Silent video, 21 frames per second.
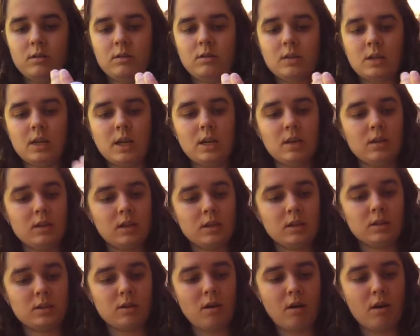take
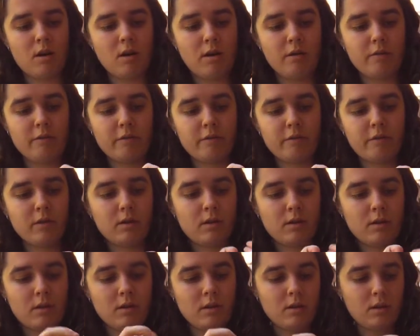this off,
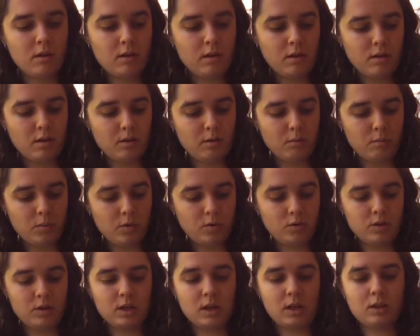
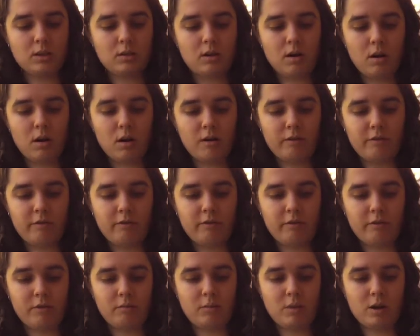both sides off
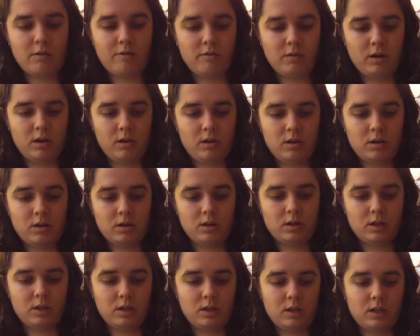of my fingers.